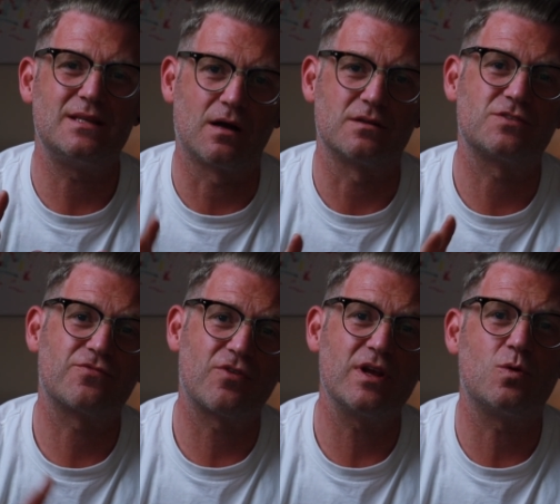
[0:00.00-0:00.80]
done as
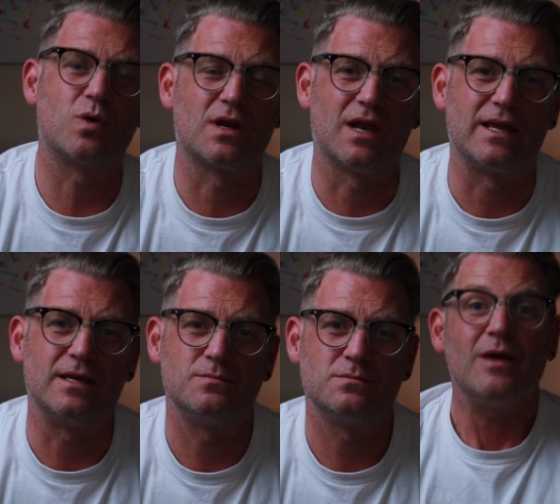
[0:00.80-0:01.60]
frequently.
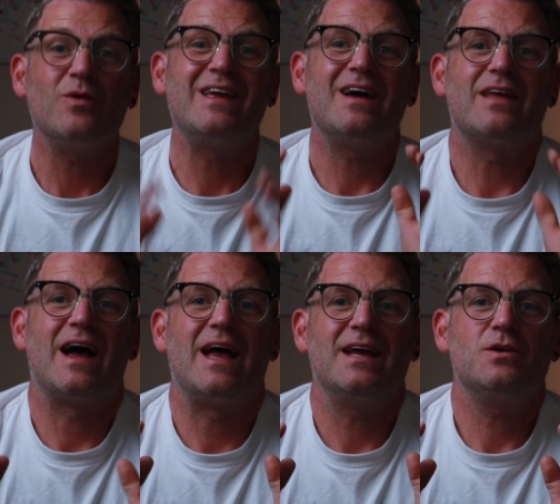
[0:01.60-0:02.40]
Now on the other
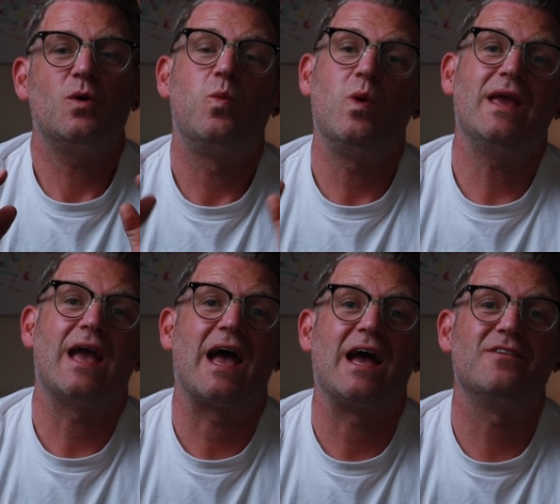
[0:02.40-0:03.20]
hand, we
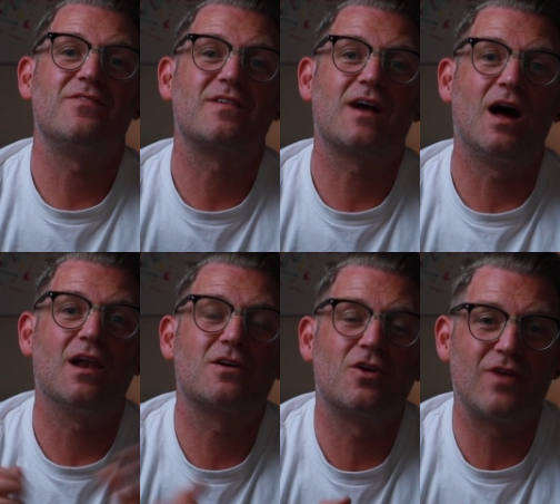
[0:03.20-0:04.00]
have
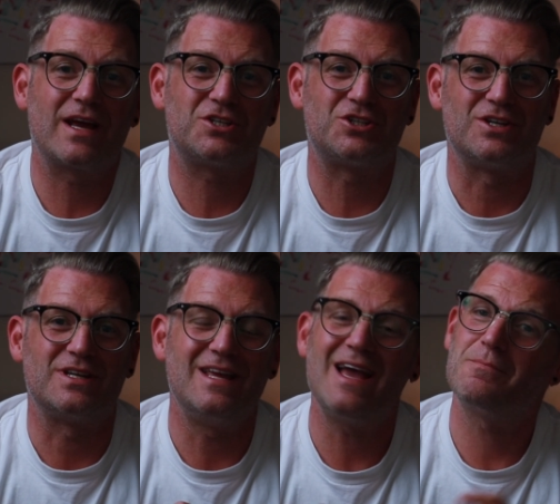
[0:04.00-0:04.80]
colour
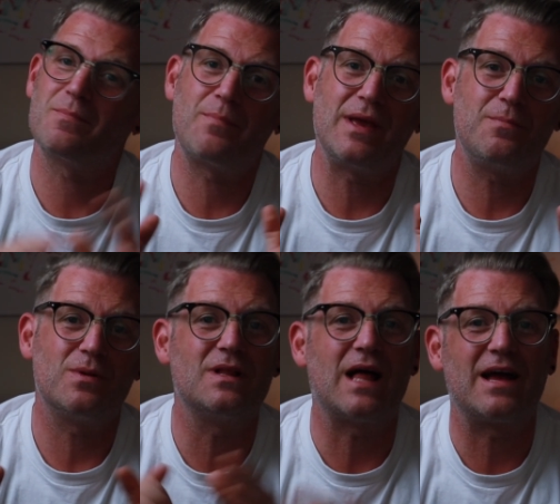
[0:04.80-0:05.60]
correction. Yeah,
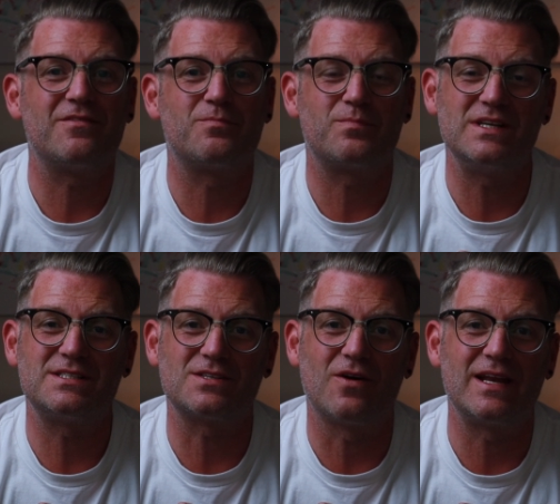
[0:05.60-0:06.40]
people have
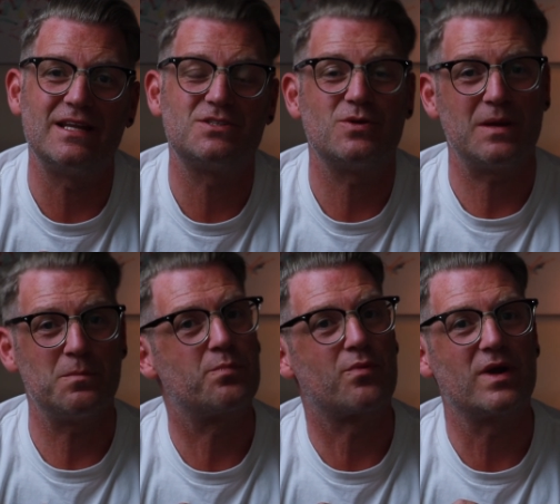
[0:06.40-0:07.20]
decided to
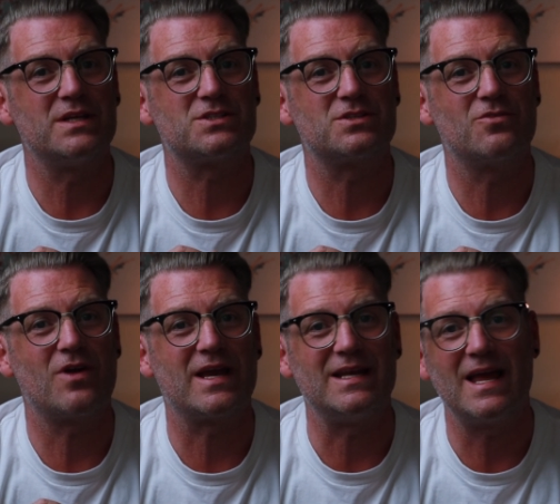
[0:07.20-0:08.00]
embrace the
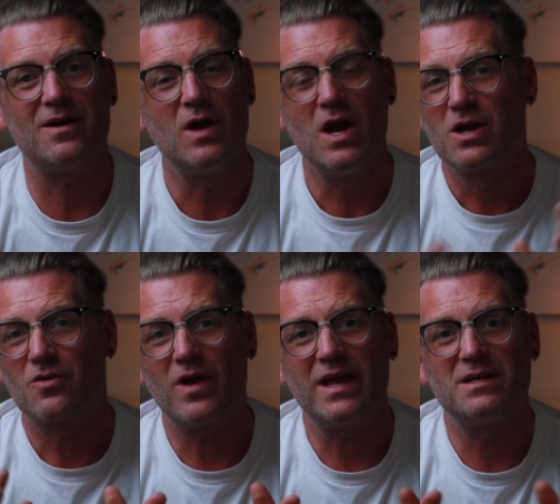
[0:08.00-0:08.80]
grey. Now,
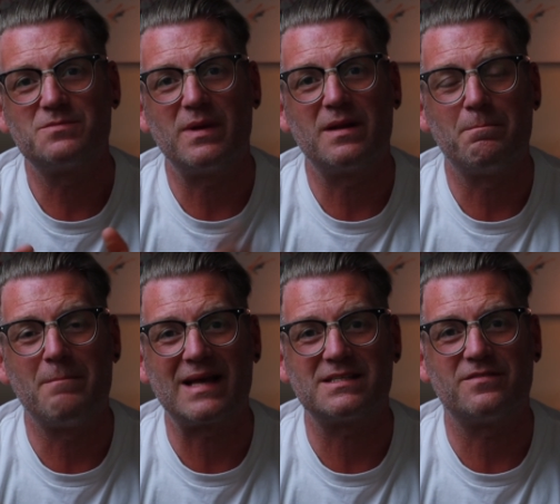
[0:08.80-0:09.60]
grey has been a
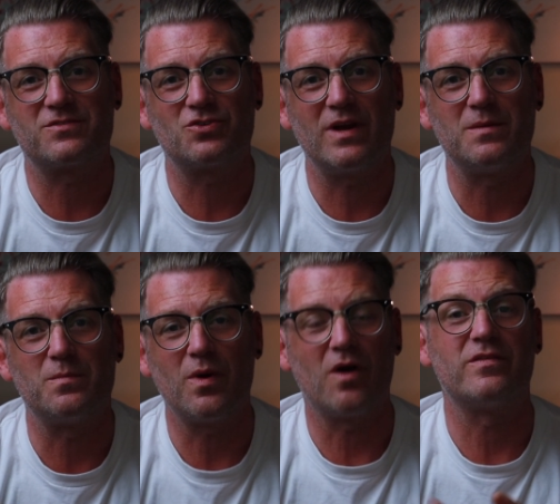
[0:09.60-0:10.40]
massive
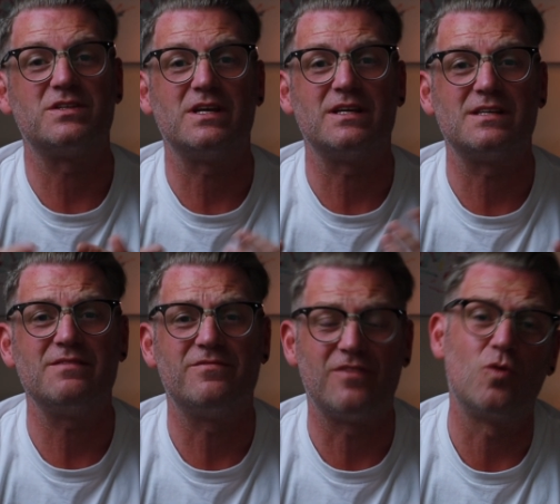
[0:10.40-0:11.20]
trend, but obviously it's
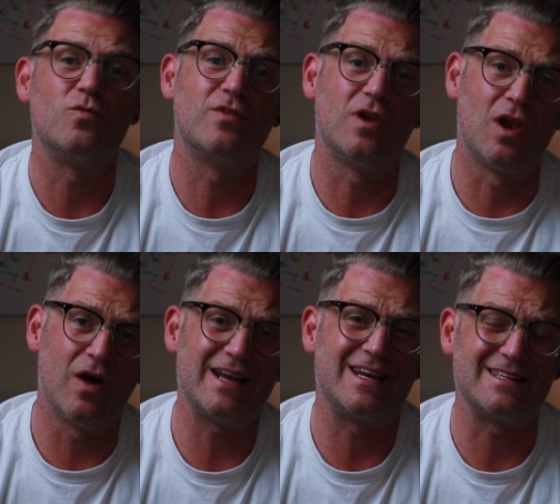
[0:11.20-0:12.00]
involved
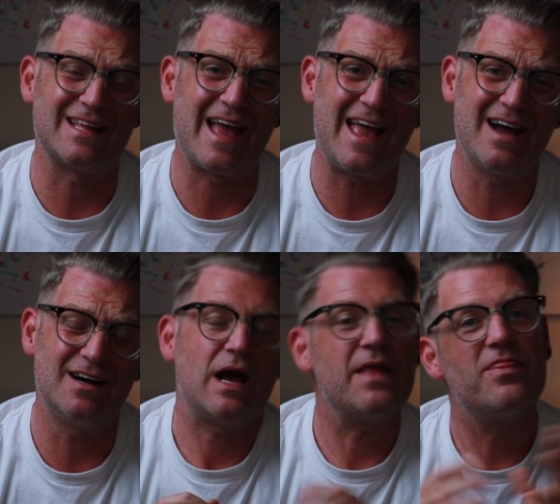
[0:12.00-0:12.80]
lightening the
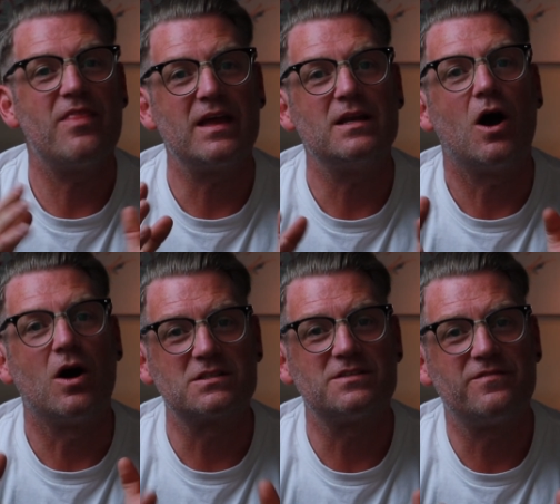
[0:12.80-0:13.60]
hair and then
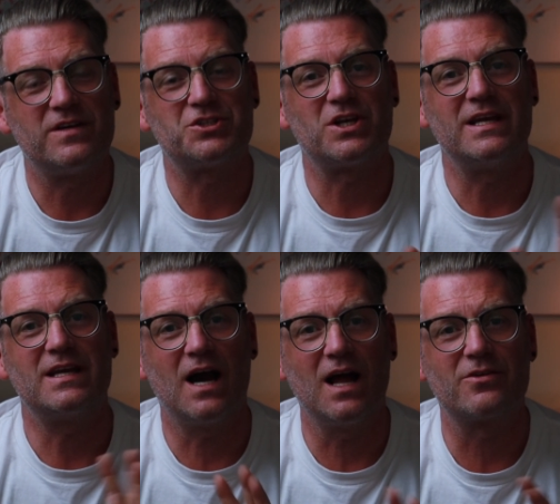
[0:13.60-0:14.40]
artificially
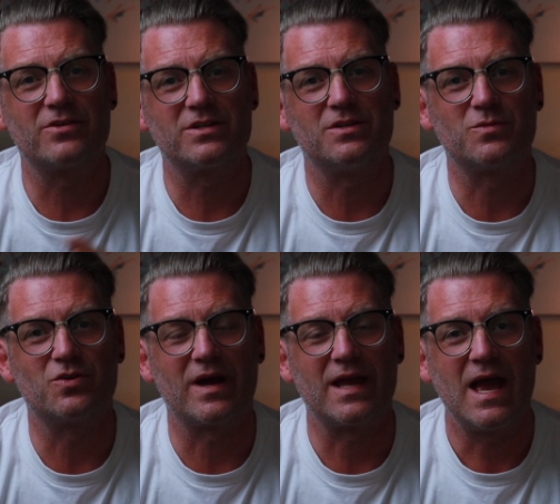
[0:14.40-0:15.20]
colouring them
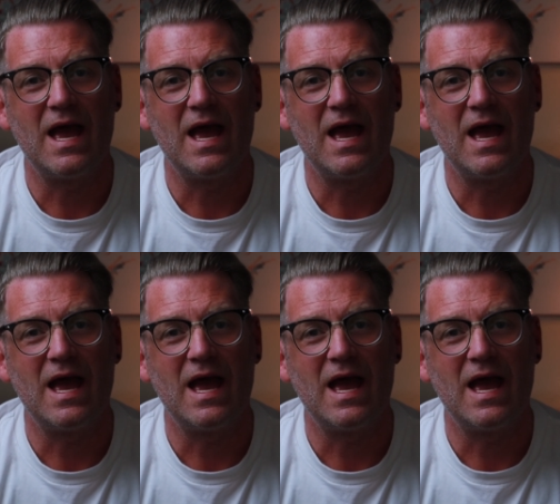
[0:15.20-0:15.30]
grey.